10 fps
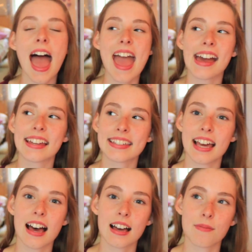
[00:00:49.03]
And
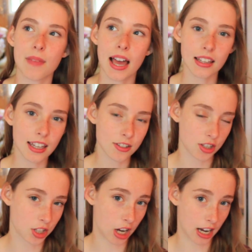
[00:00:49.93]
um, I like
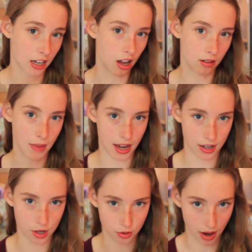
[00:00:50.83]
just sharing all my
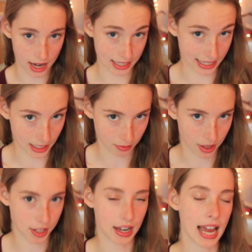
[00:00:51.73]
new ideas
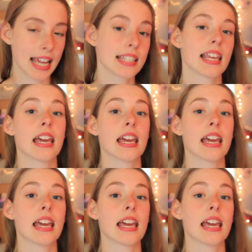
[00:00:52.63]
with you guys,